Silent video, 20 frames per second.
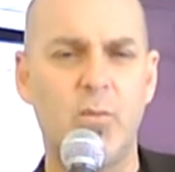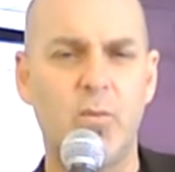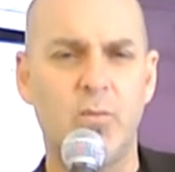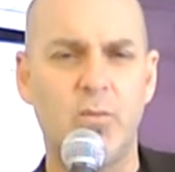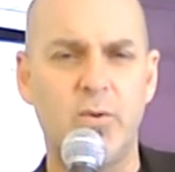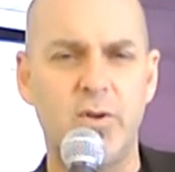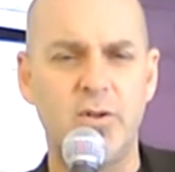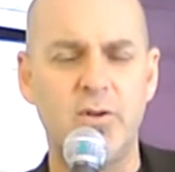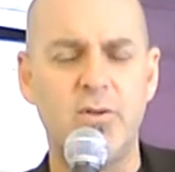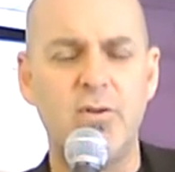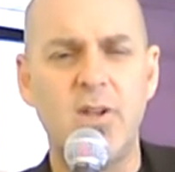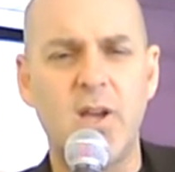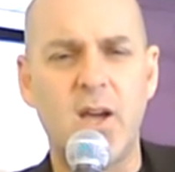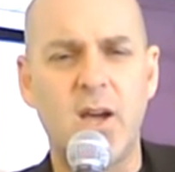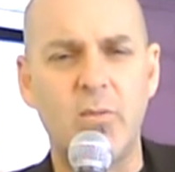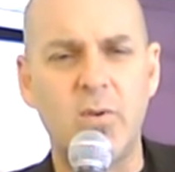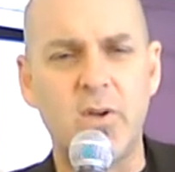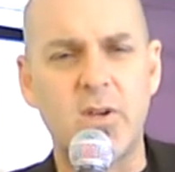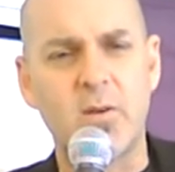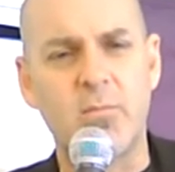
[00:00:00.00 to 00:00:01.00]
And when we do
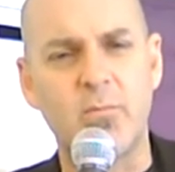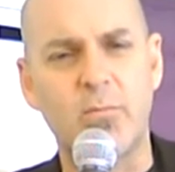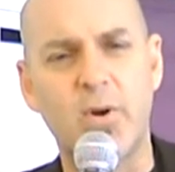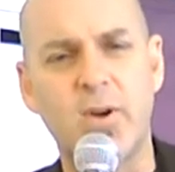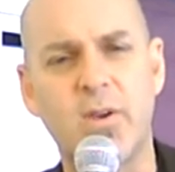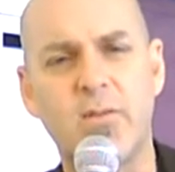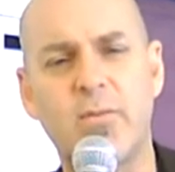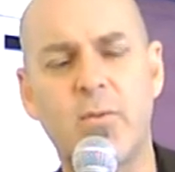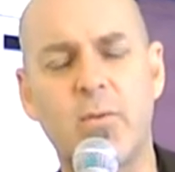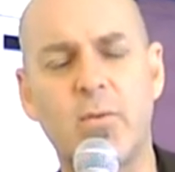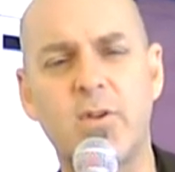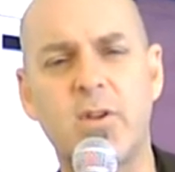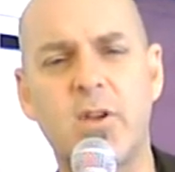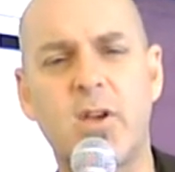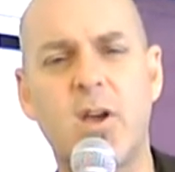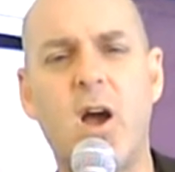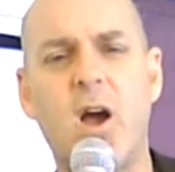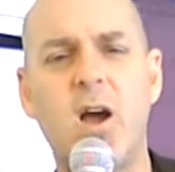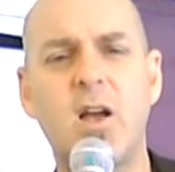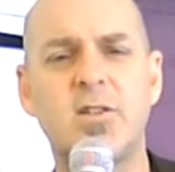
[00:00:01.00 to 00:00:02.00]
that, we can bring
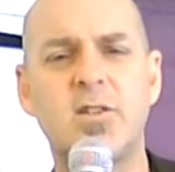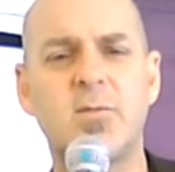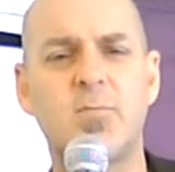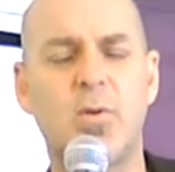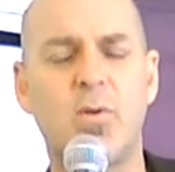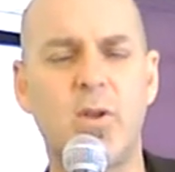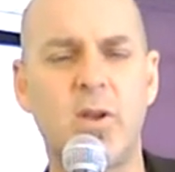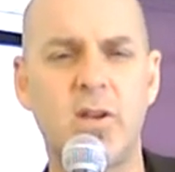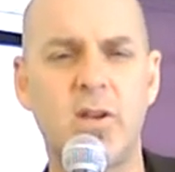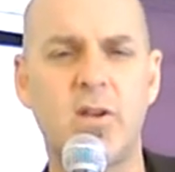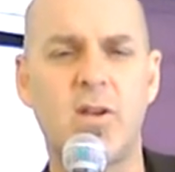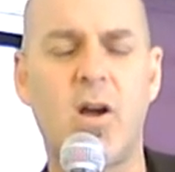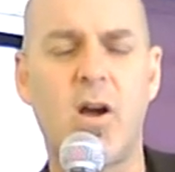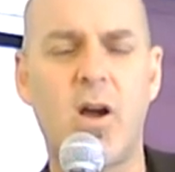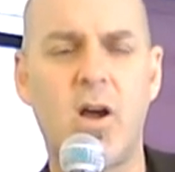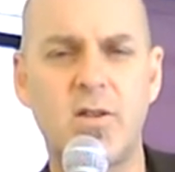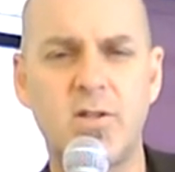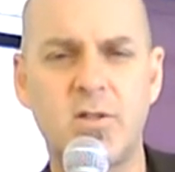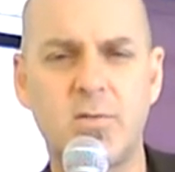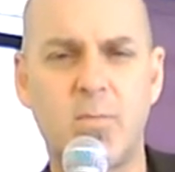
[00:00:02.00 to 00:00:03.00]
forth God's plan,
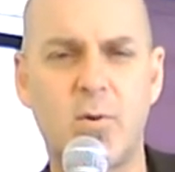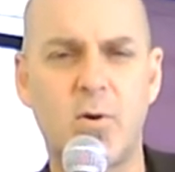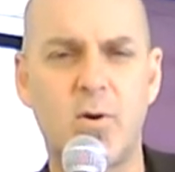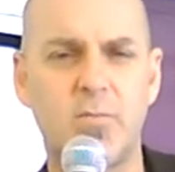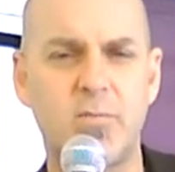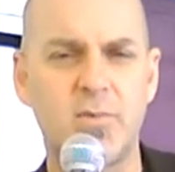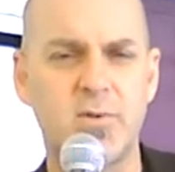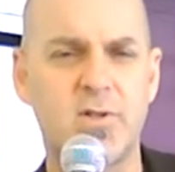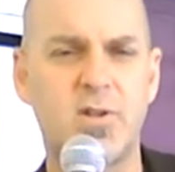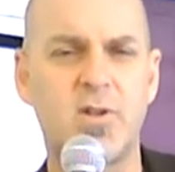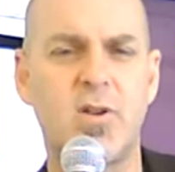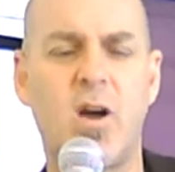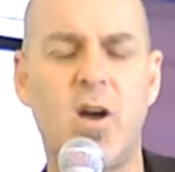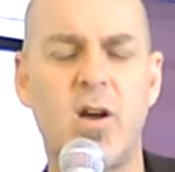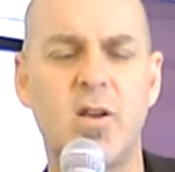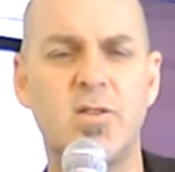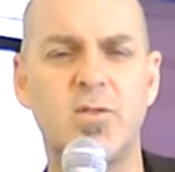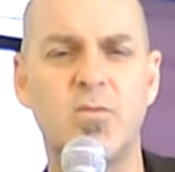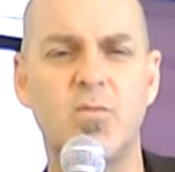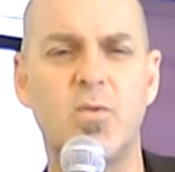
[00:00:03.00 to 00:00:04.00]
God's purpose,
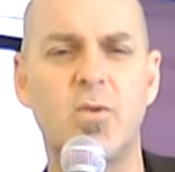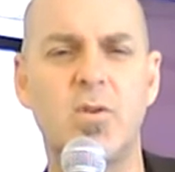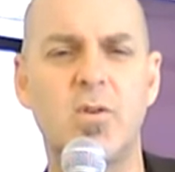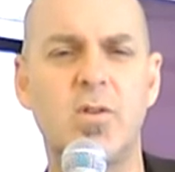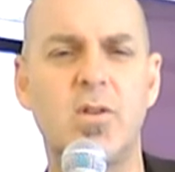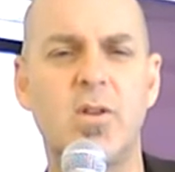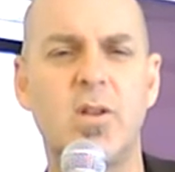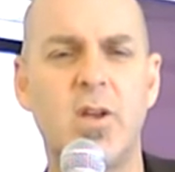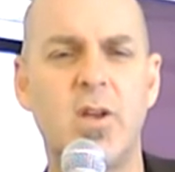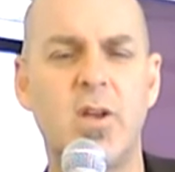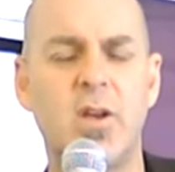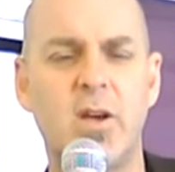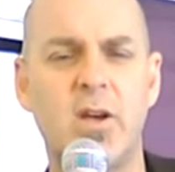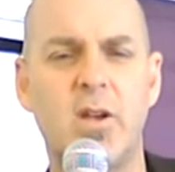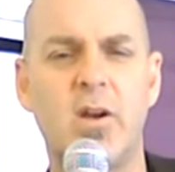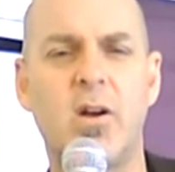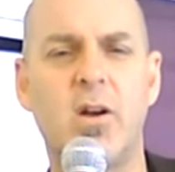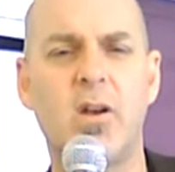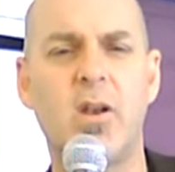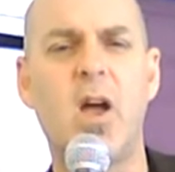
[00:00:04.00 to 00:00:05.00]
God's will
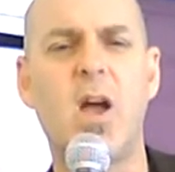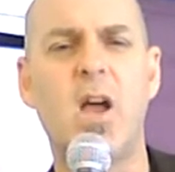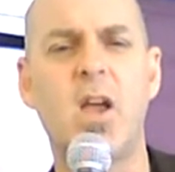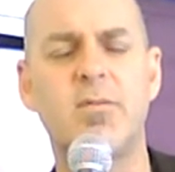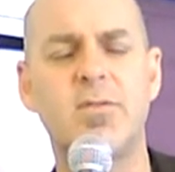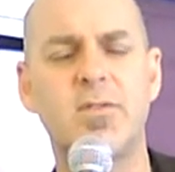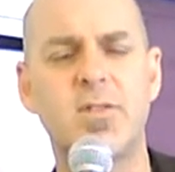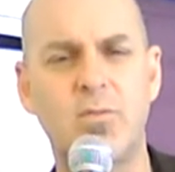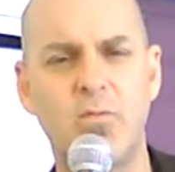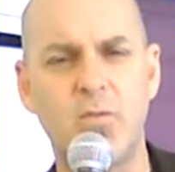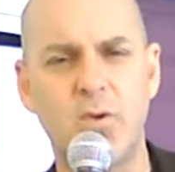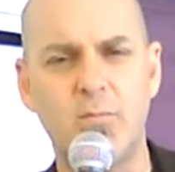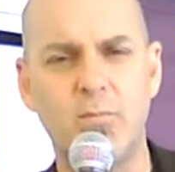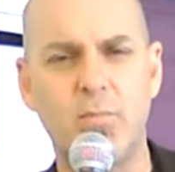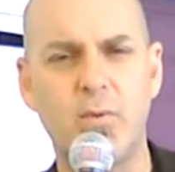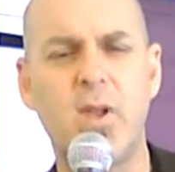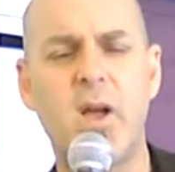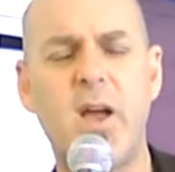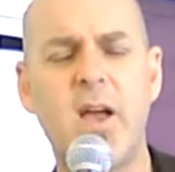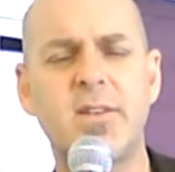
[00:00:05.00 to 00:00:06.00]
in our life. So
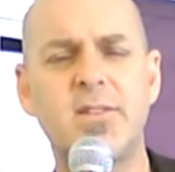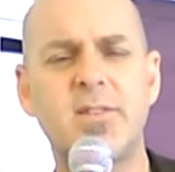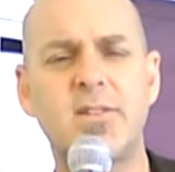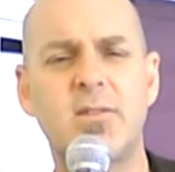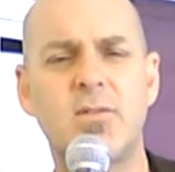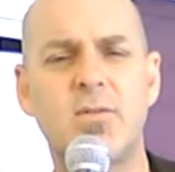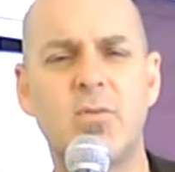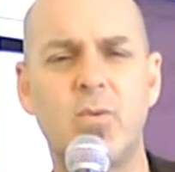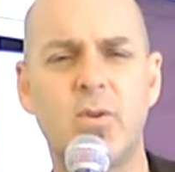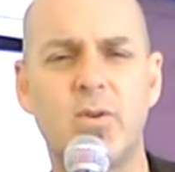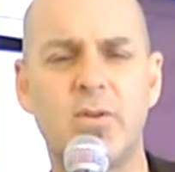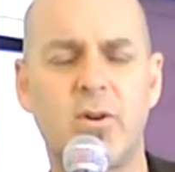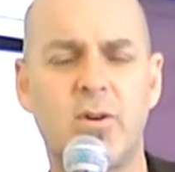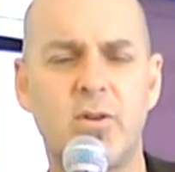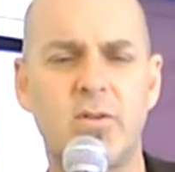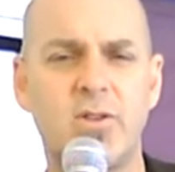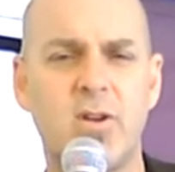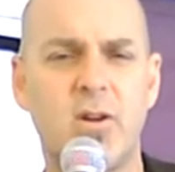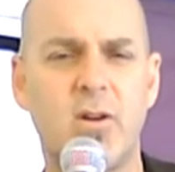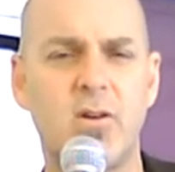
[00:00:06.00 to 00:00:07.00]
we bless
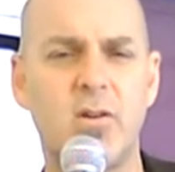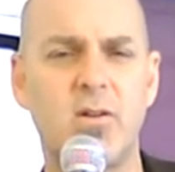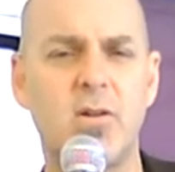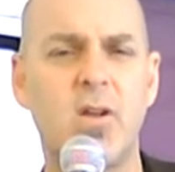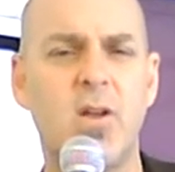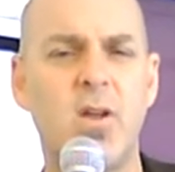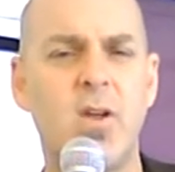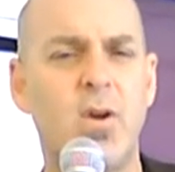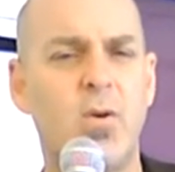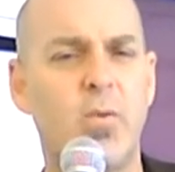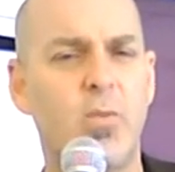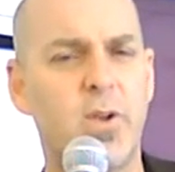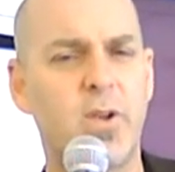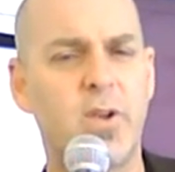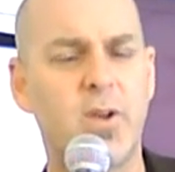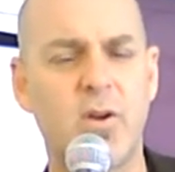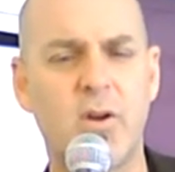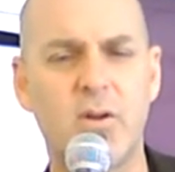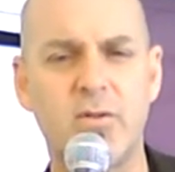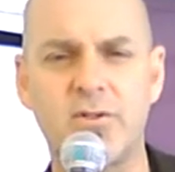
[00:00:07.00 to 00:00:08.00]
with our tongue.
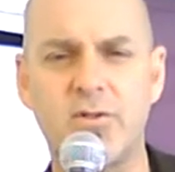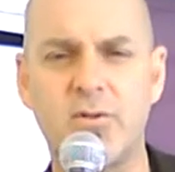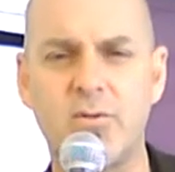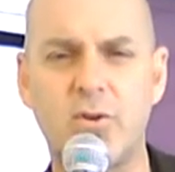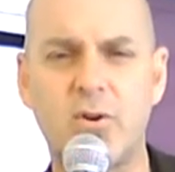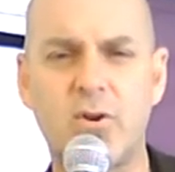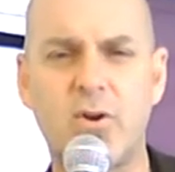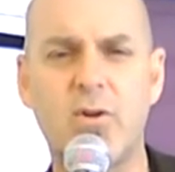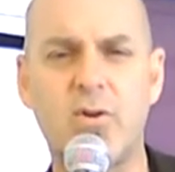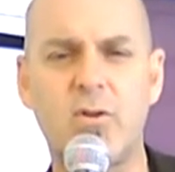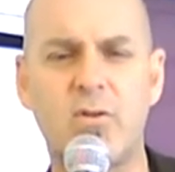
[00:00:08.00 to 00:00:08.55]
We can also